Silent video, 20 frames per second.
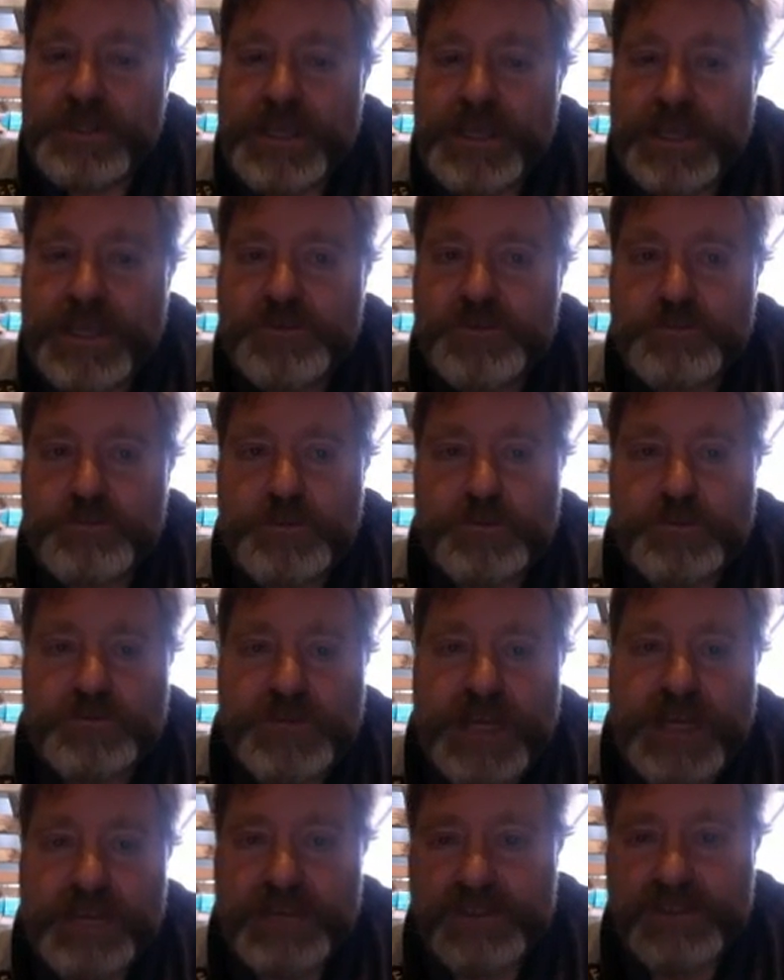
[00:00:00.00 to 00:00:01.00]
as you move
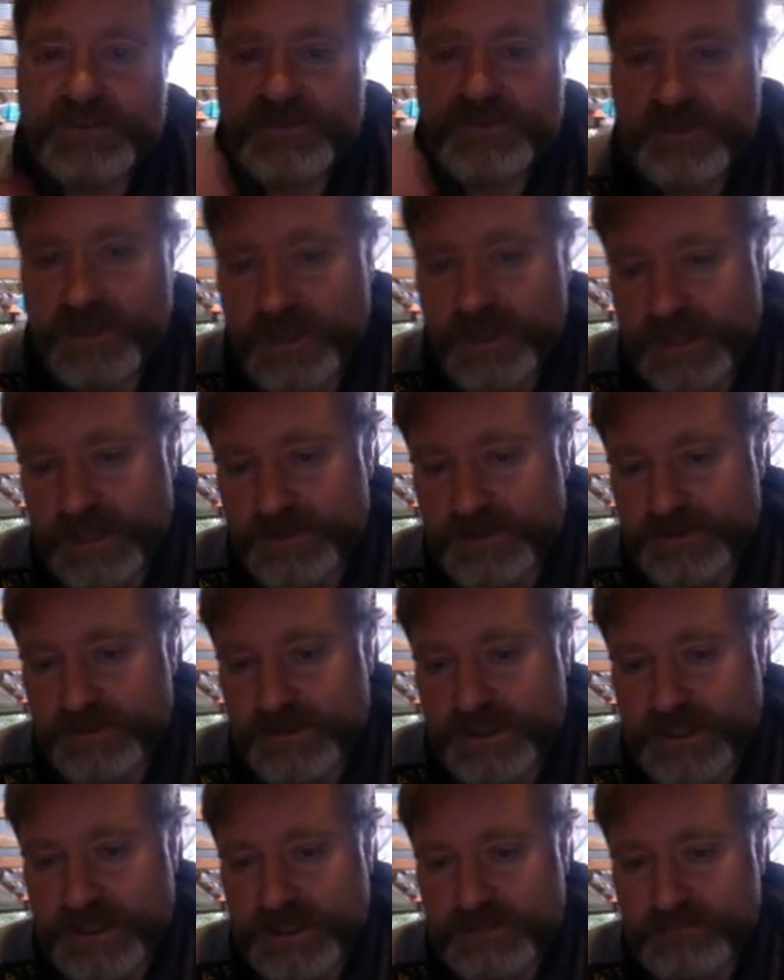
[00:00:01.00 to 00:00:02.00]
down that slide, you're
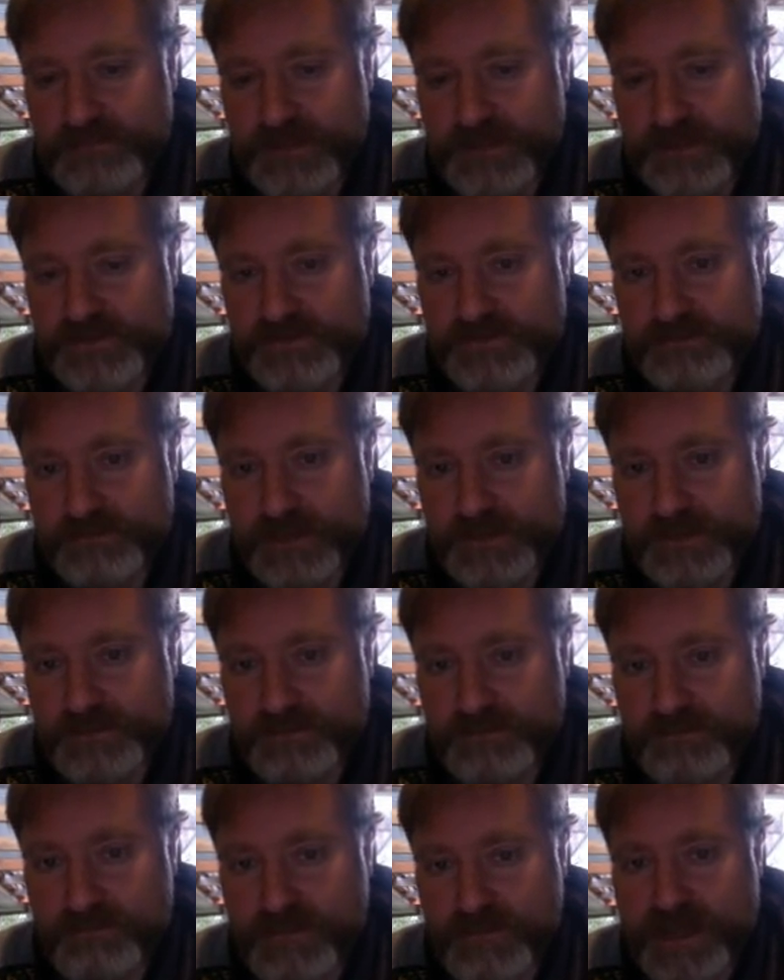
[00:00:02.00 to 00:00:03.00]
getting much, much
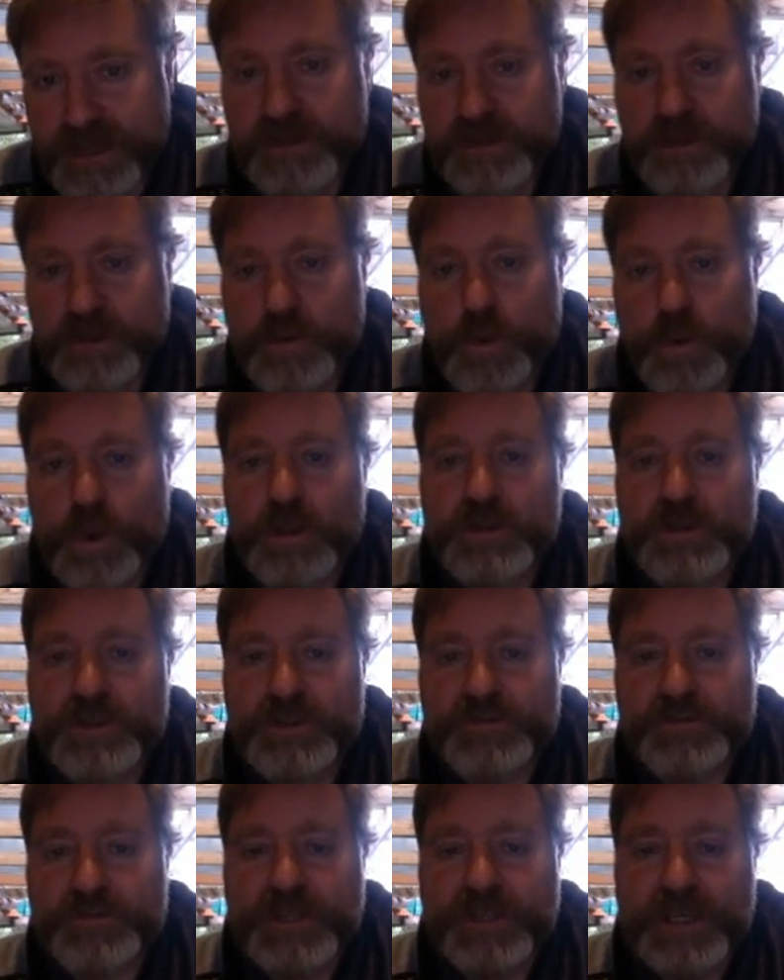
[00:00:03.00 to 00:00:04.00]
better
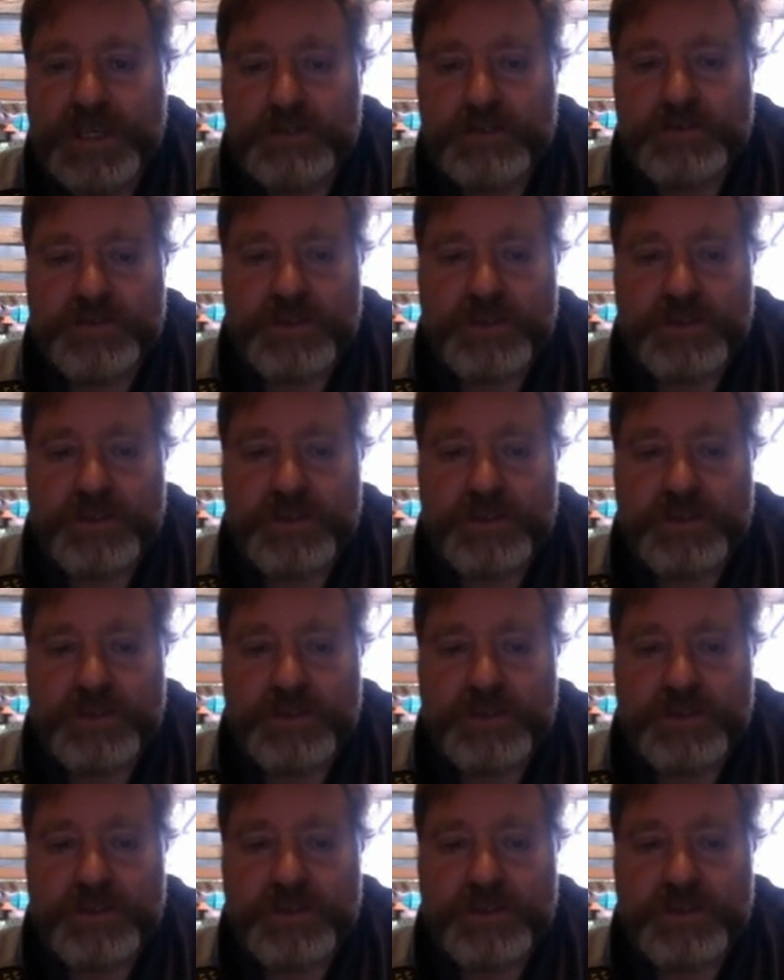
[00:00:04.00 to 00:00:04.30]
quality of sound.